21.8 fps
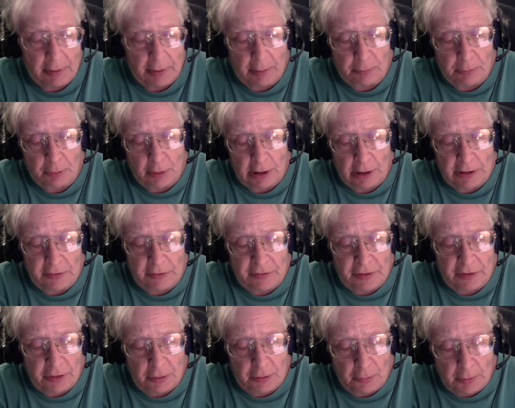I'm trying to
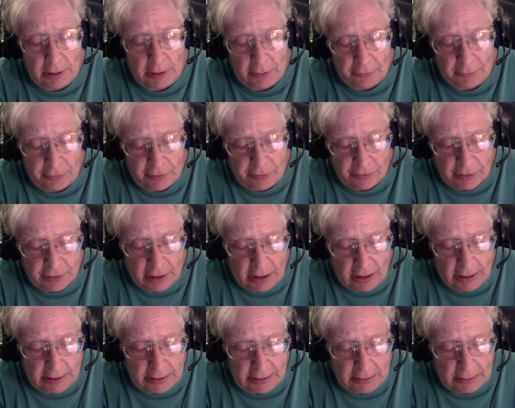see who else has
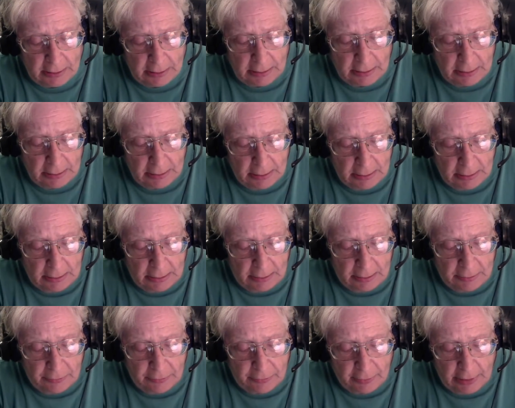got it,
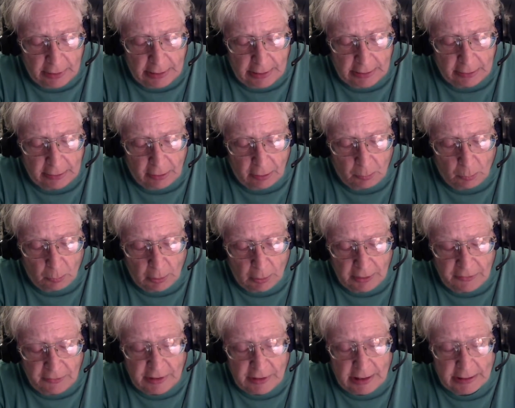so hang on
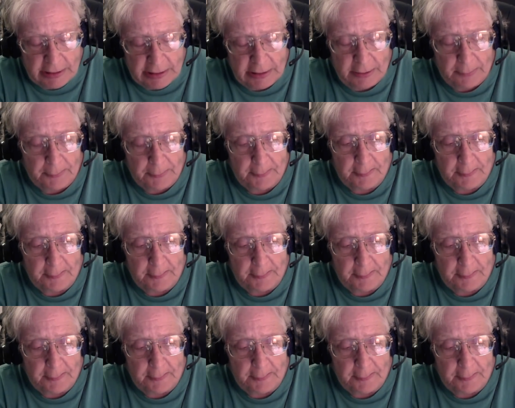one second